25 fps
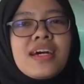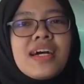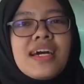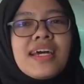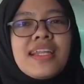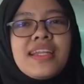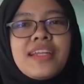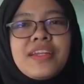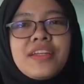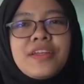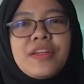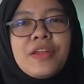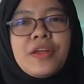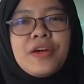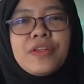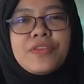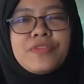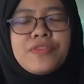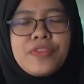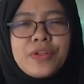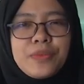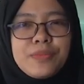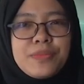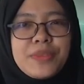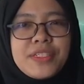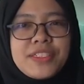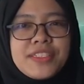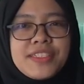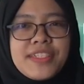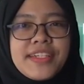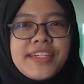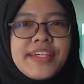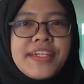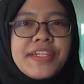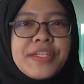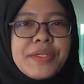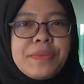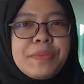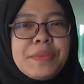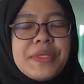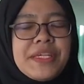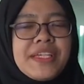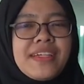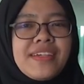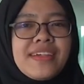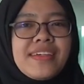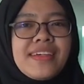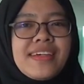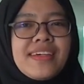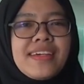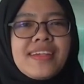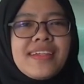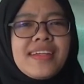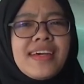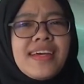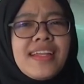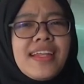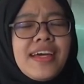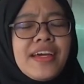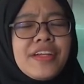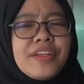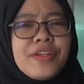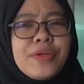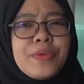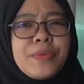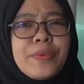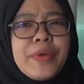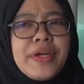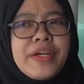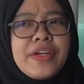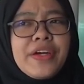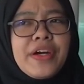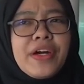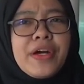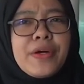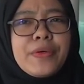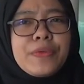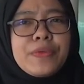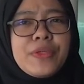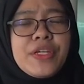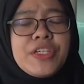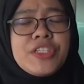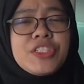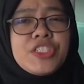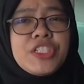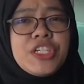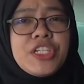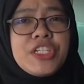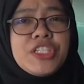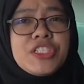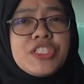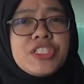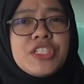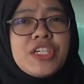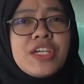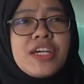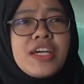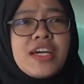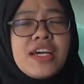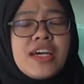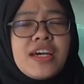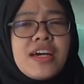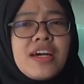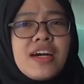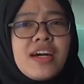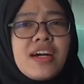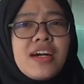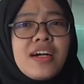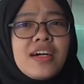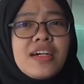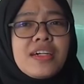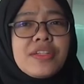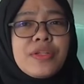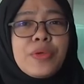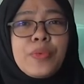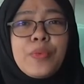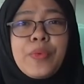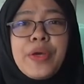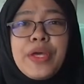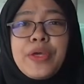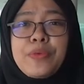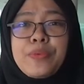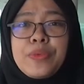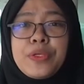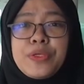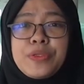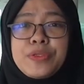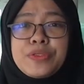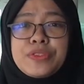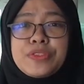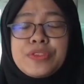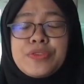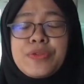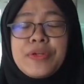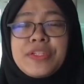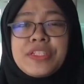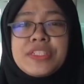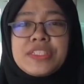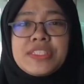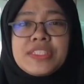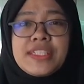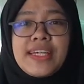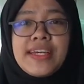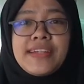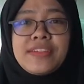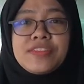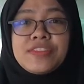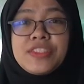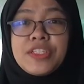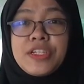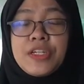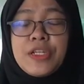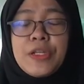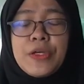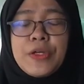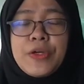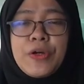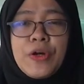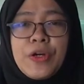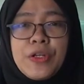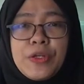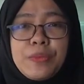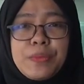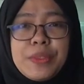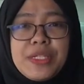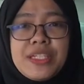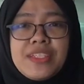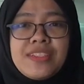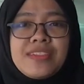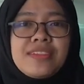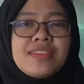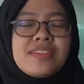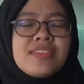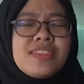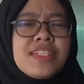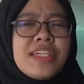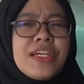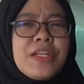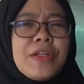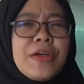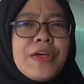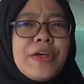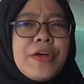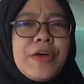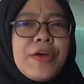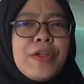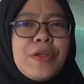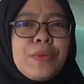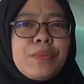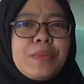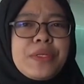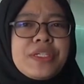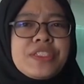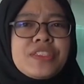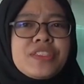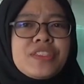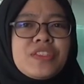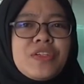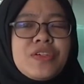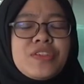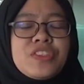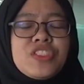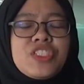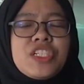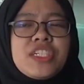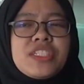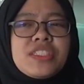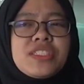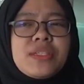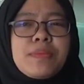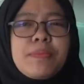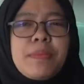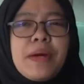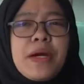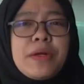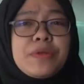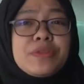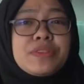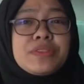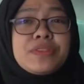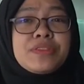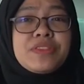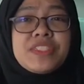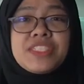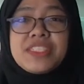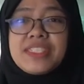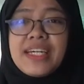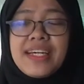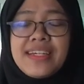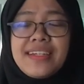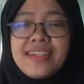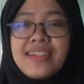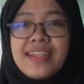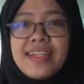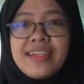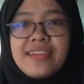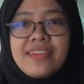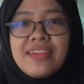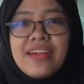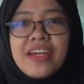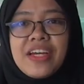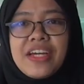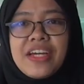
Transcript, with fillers: learned a lot from this academy, and I like the way how they change uh, the way we used to understand circular economy. Circular economy is not just about recycling;